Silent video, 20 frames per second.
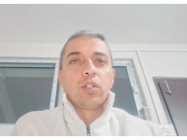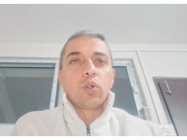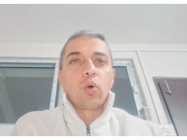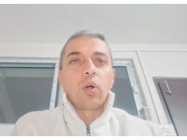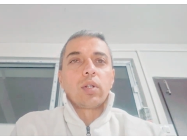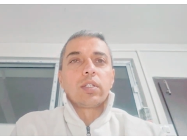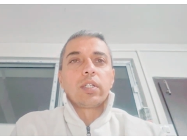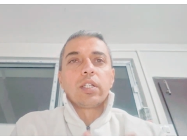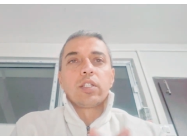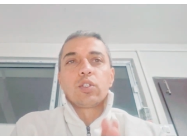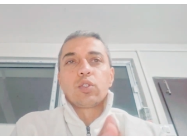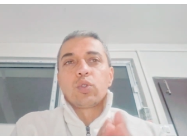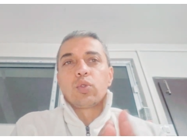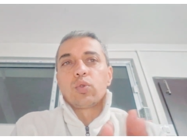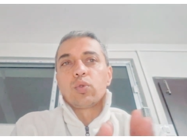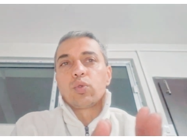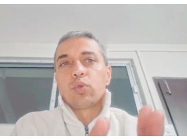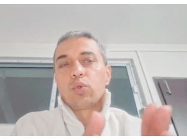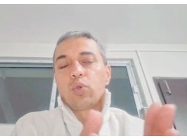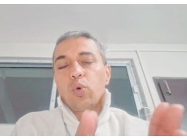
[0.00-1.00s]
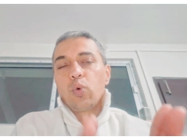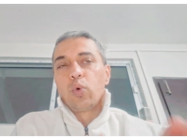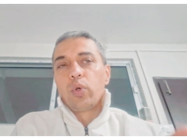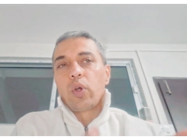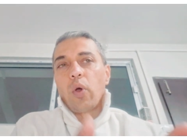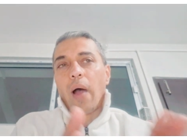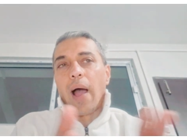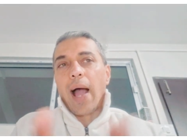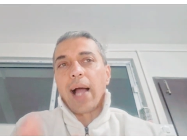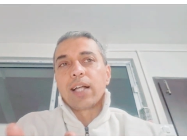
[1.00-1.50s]
God says, through
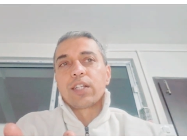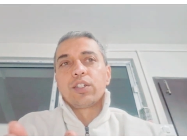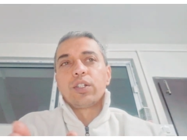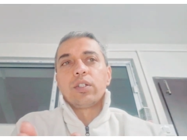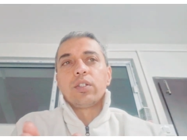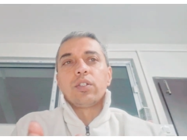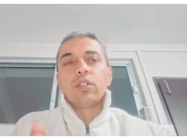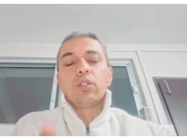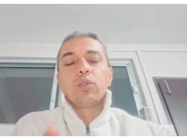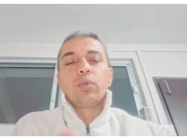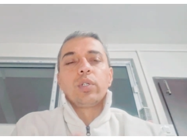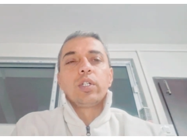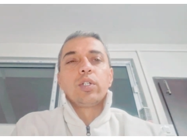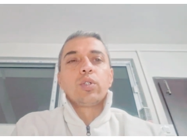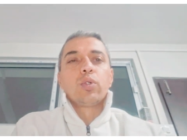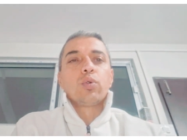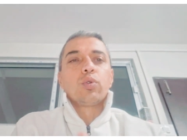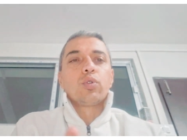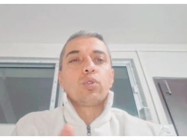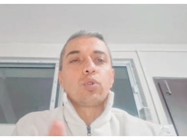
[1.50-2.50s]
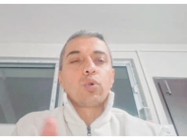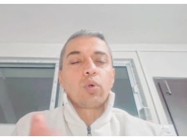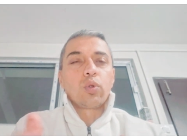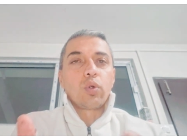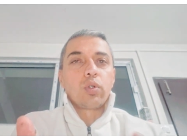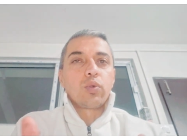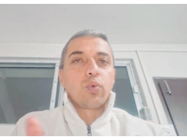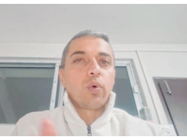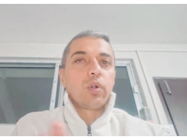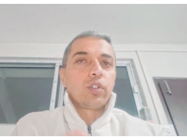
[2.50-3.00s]
your actions, you need to show
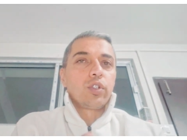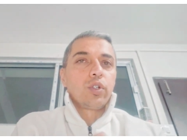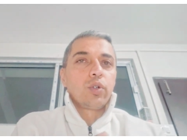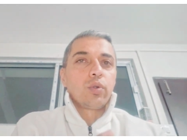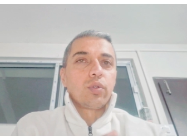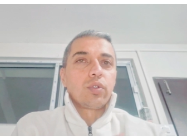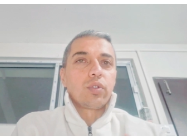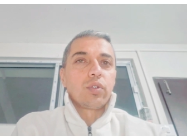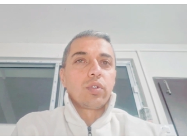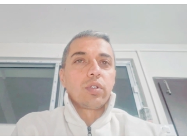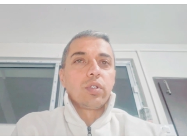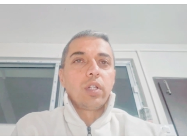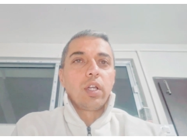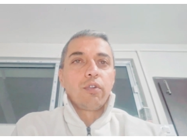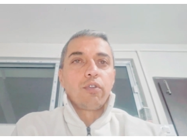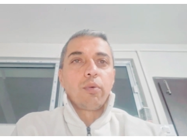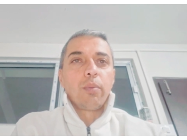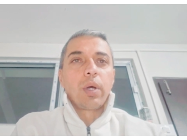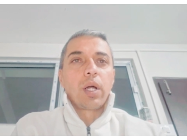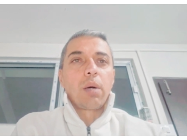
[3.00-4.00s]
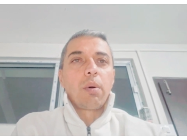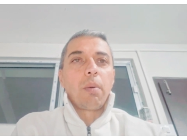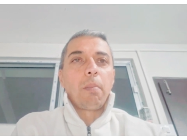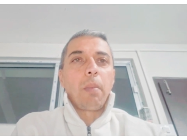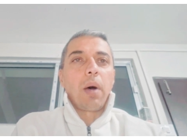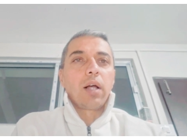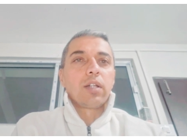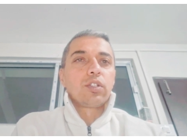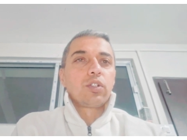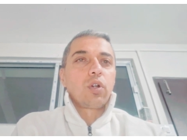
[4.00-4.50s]
those virtues. Therefore, become a
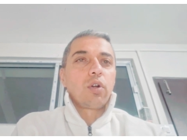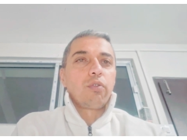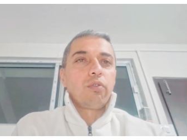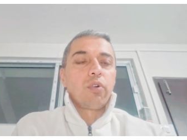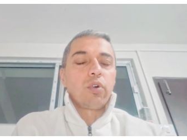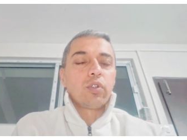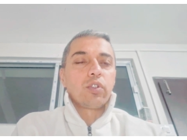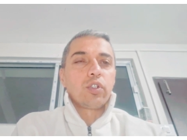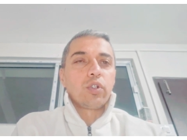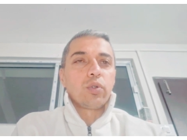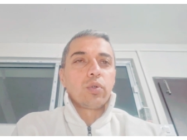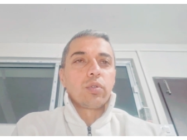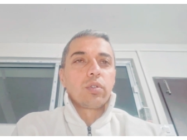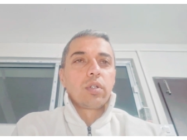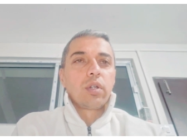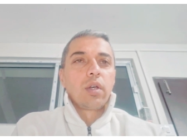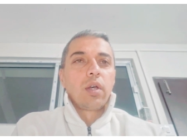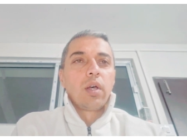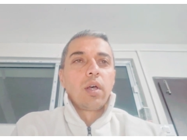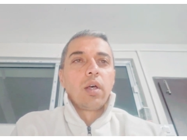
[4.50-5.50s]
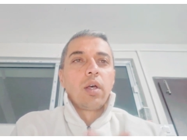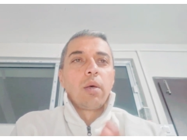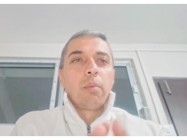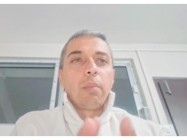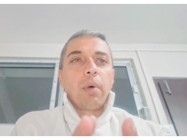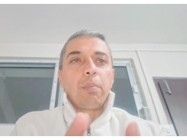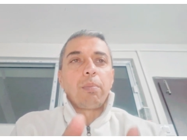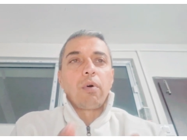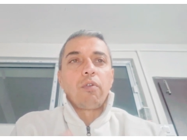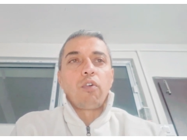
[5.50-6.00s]
master of virtues
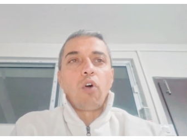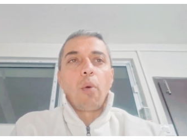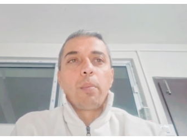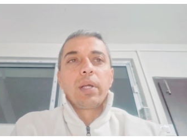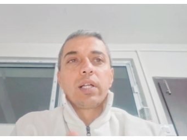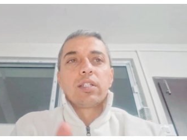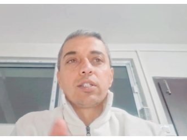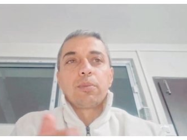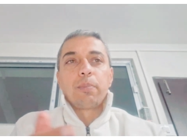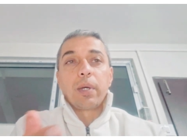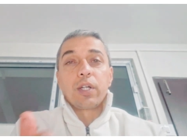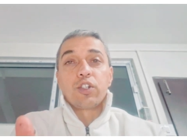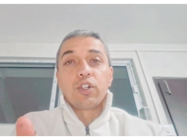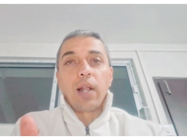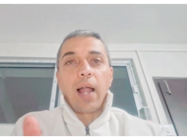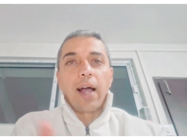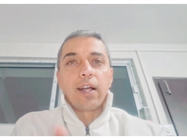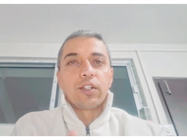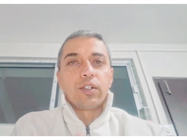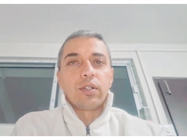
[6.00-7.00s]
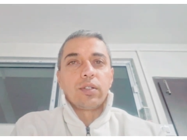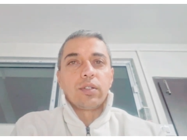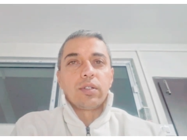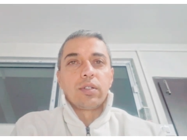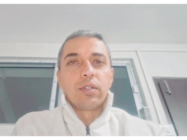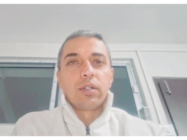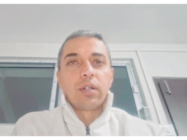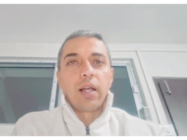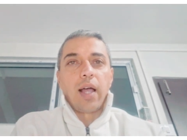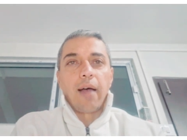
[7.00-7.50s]
by performing special
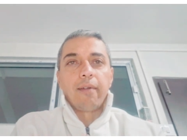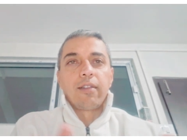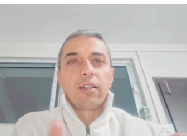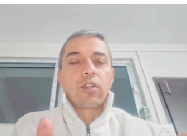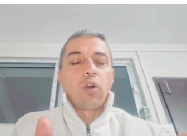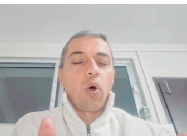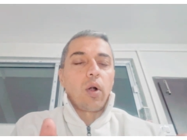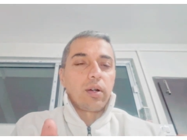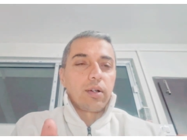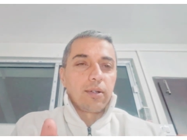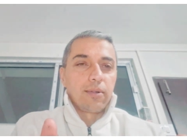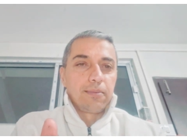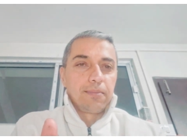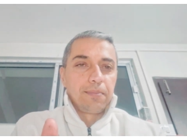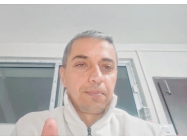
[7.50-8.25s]
actions. Have a thought.